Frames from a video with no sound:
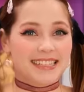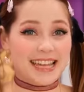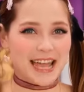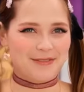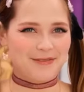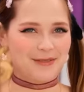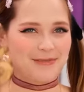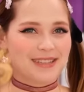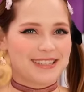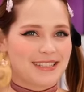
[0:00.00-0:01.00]
Time for my
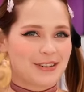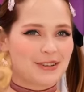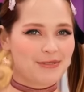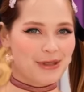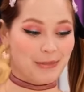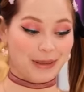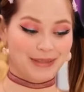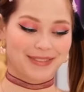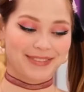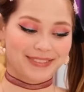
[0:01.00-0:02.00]
secret
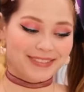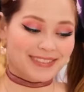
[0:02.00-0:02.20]
weapon.